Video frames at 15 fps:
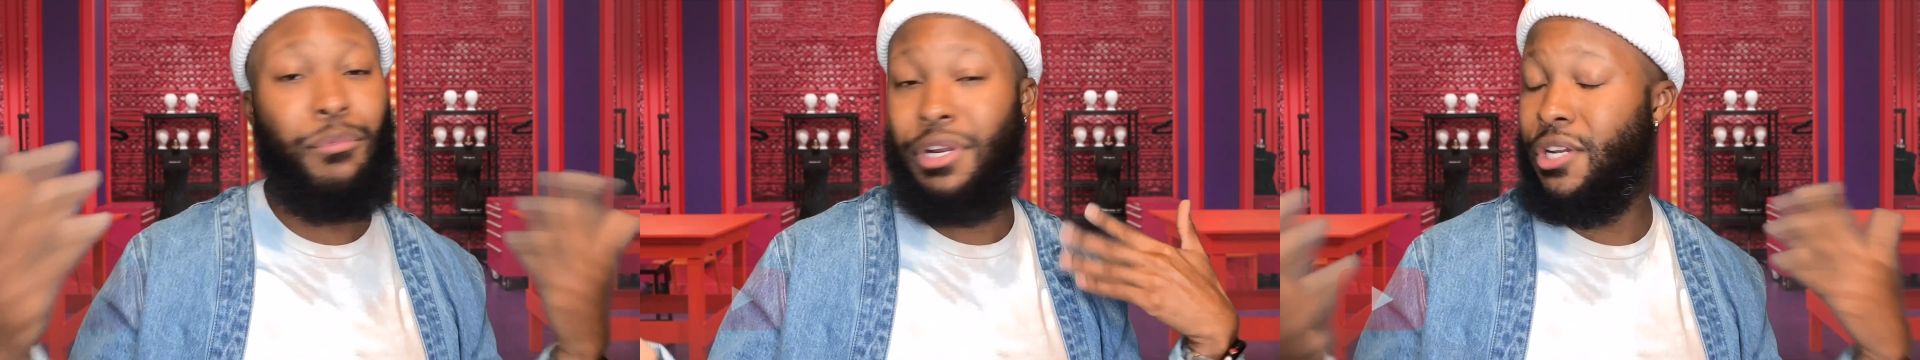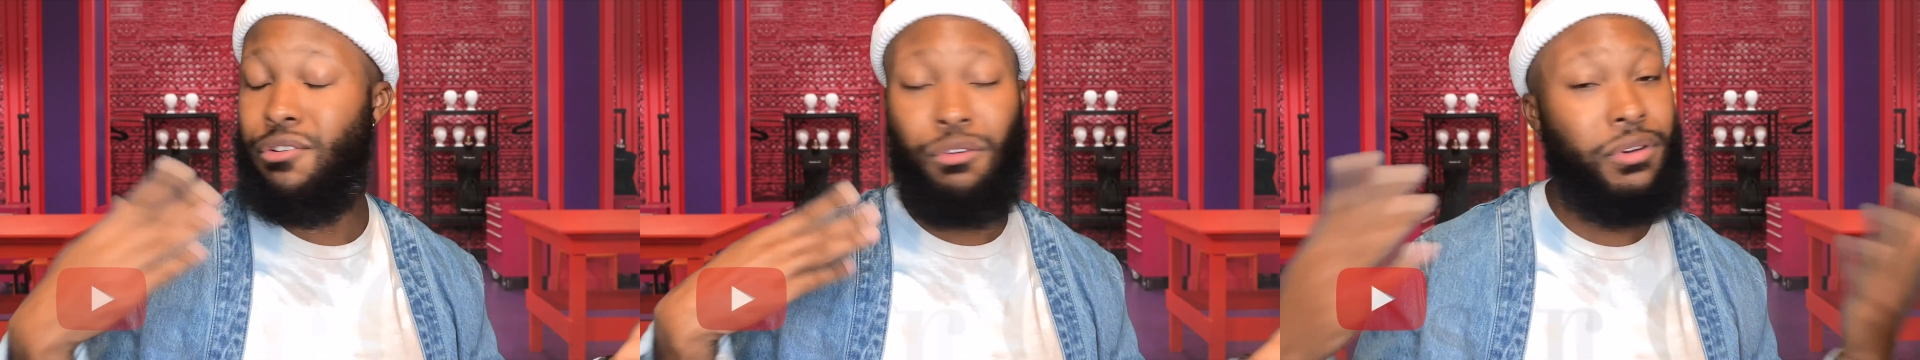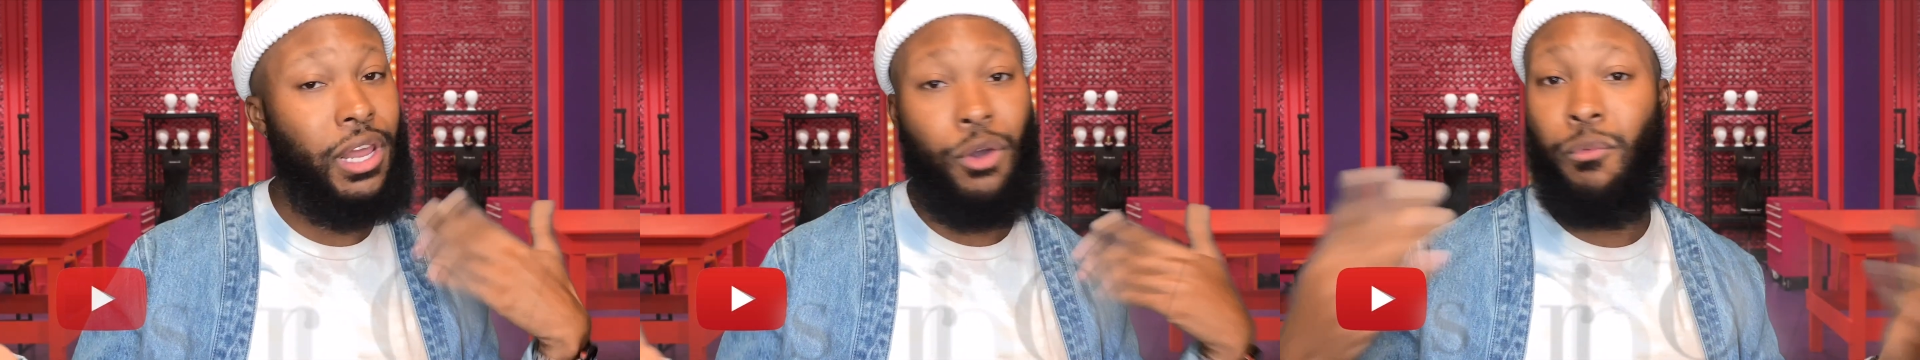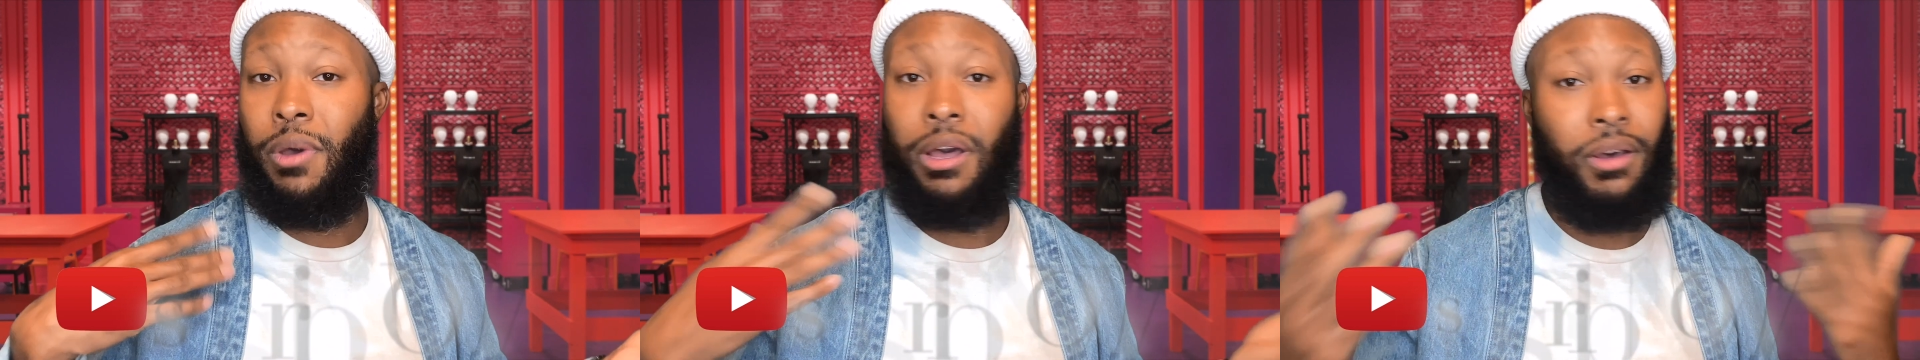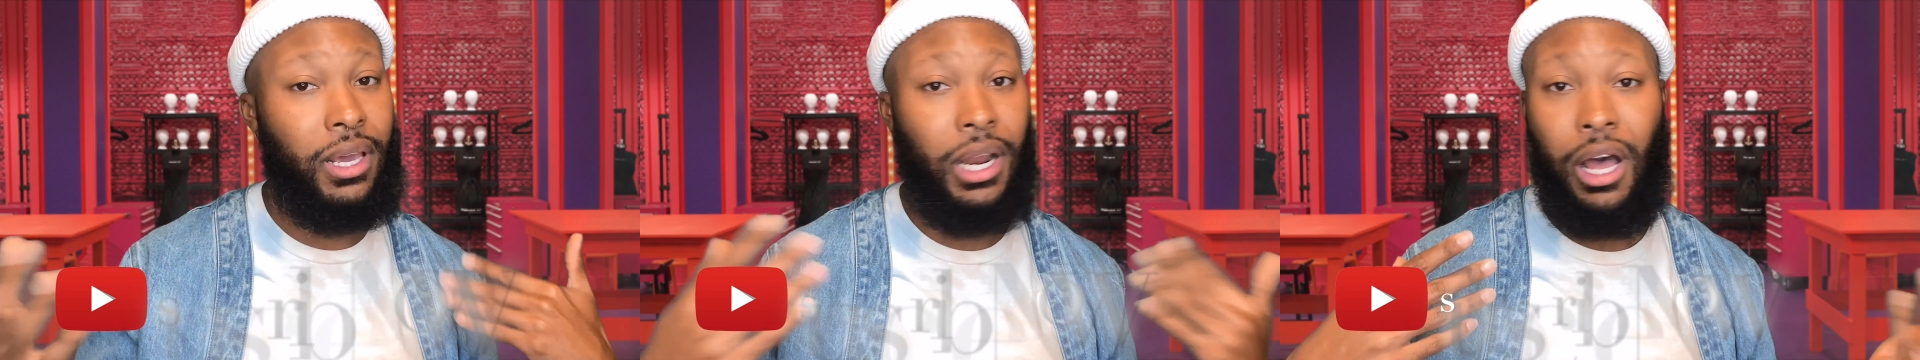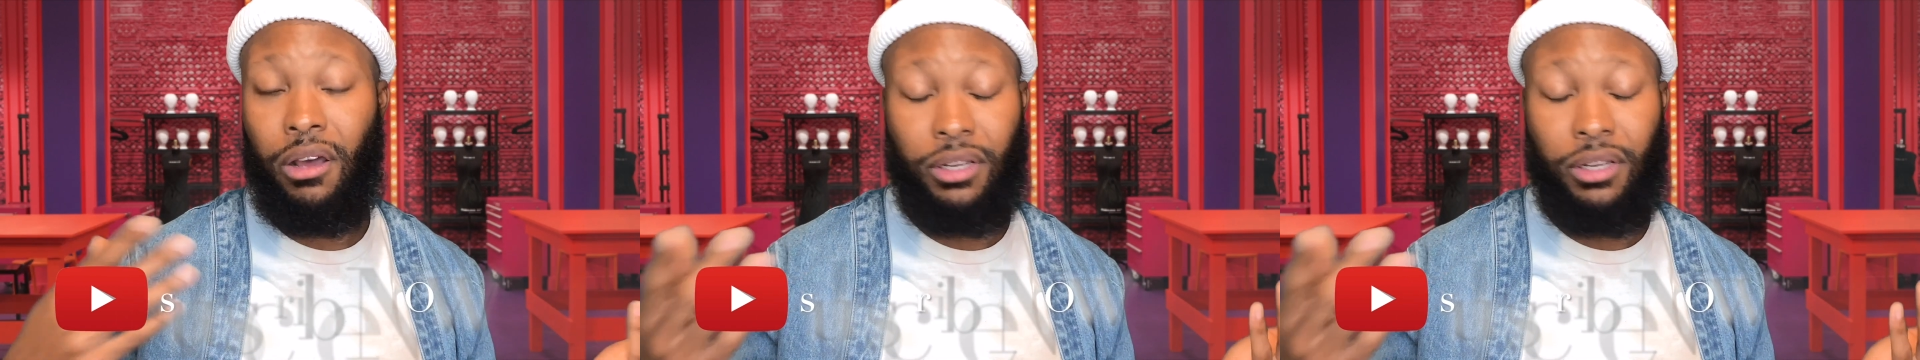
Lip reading: doing that well at all.